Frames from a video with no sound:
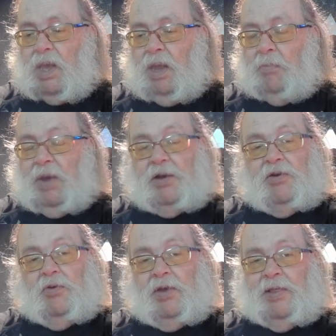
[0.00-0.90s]
And by
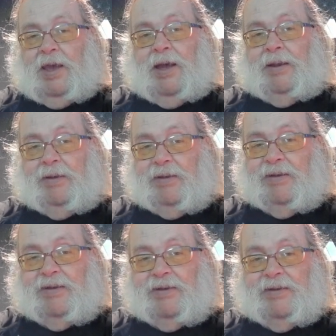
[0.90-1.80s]
doing that,
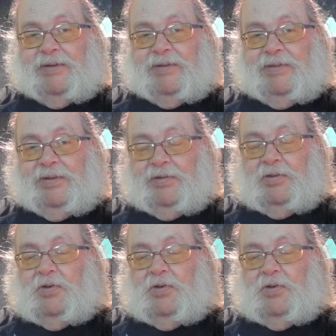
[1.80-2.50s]
the